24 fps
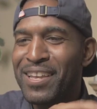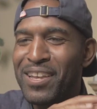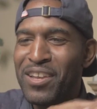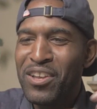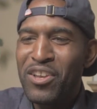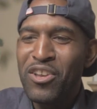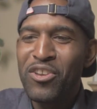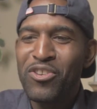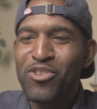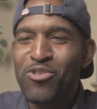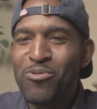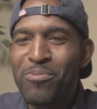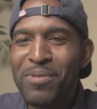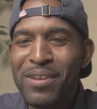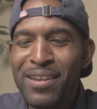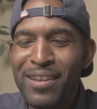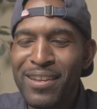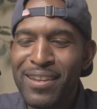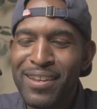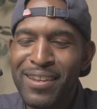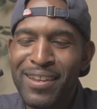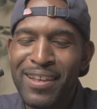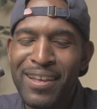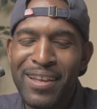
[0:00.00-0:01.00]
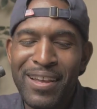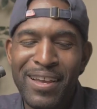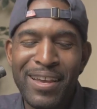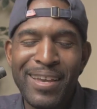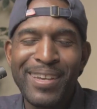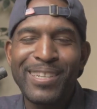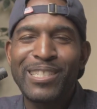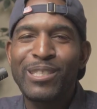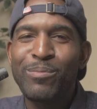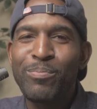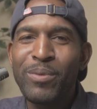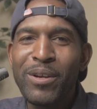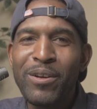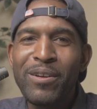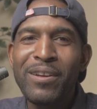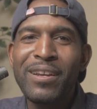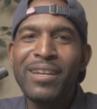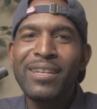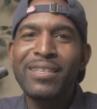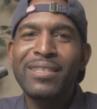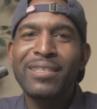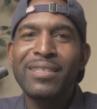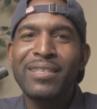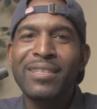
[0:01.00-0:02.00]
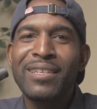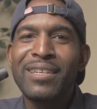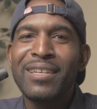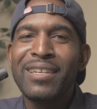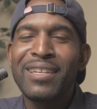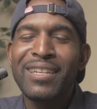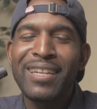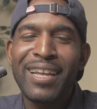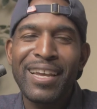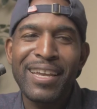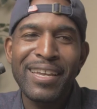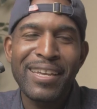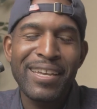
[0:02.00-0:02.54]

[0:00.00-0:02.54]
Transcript: you mean experience like